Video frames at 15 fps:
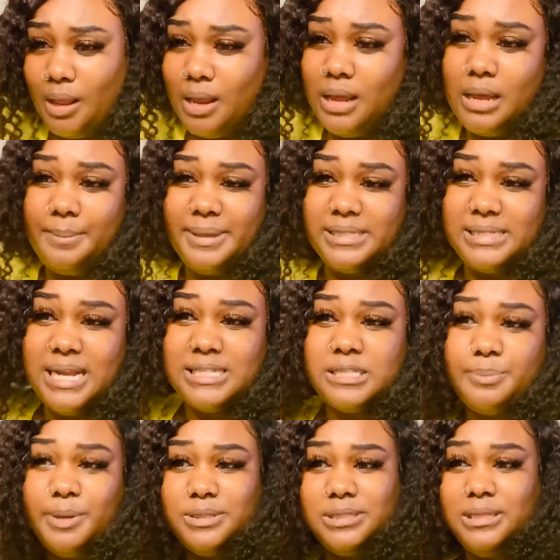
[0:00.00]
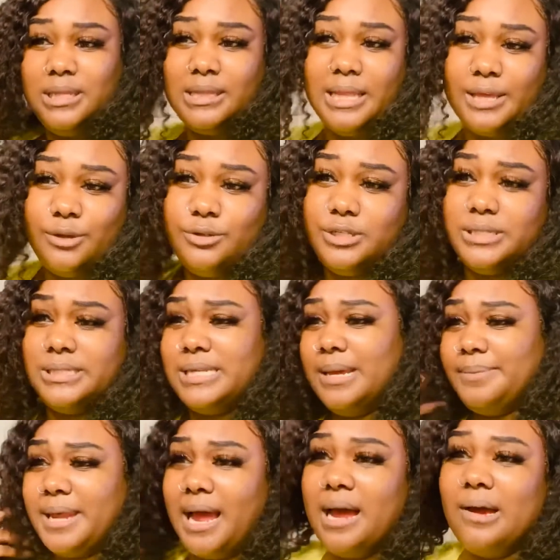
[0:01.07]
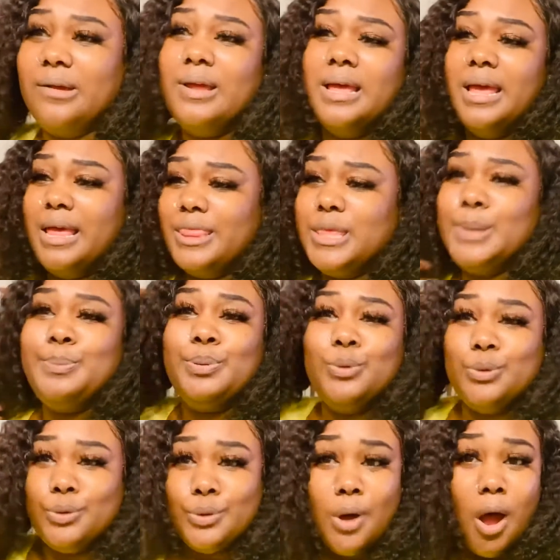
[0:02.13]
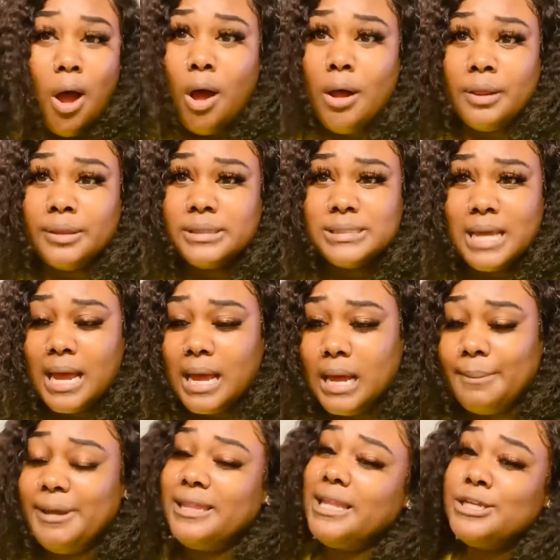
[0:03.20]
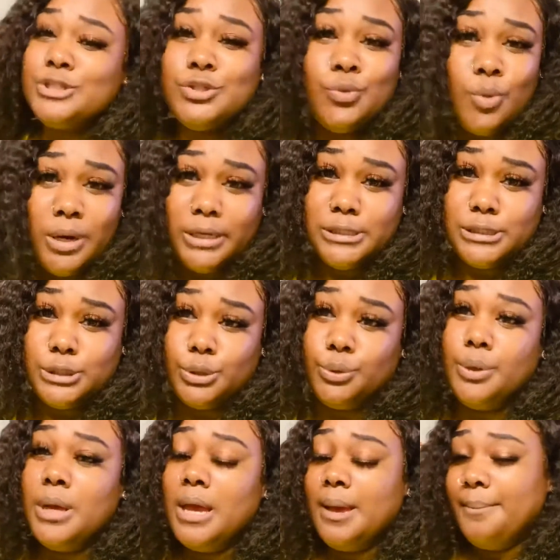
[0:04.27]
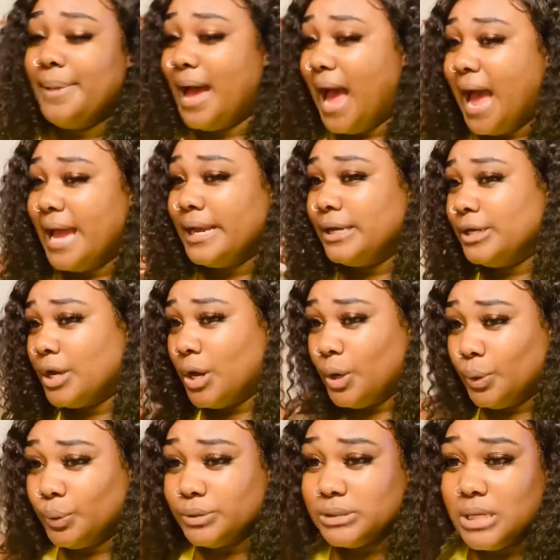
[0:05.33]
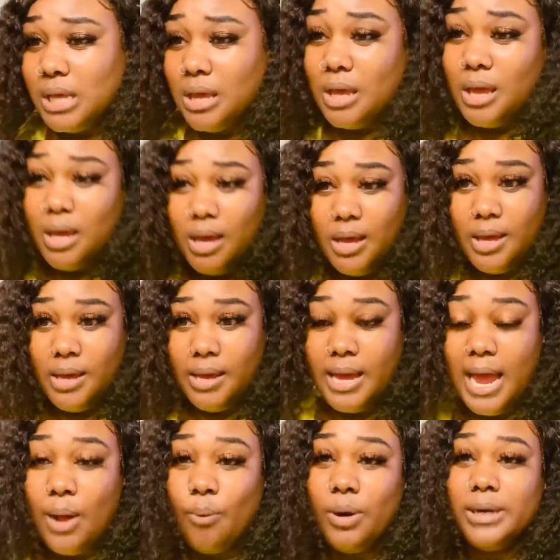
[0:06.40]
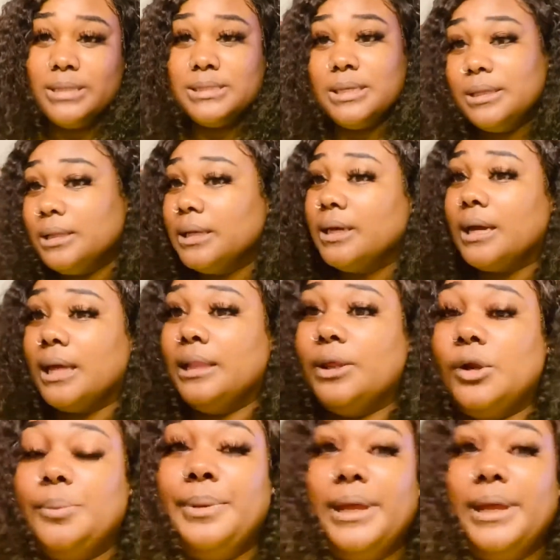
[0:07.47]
It's not supposed to look like you just stepped out the pool all the time, unless you wanted to, but I don't. I want it to look a little bit